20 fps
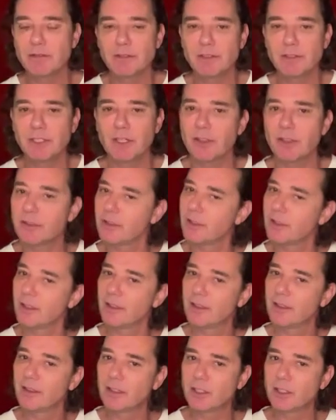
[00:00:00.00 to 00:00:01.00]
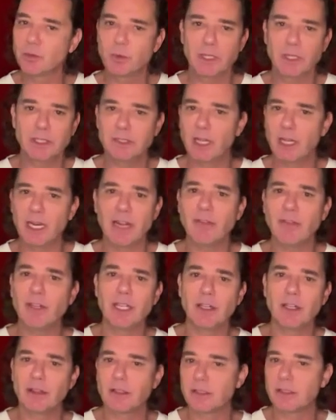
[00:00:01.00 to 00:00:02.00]
because we'd done
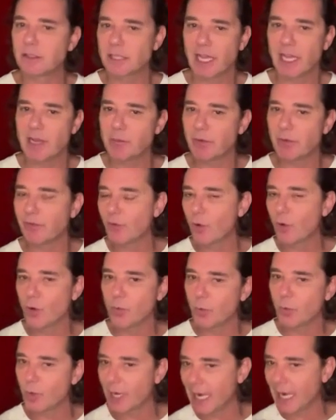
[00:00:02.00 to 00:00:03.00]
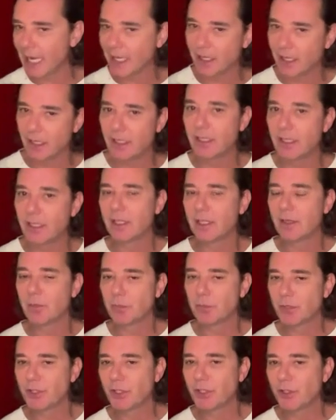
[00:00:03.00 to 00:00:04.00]
everything the same before, but we hadn't
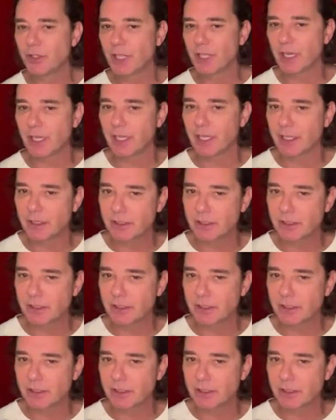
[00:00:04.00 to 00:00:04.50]
produced anything.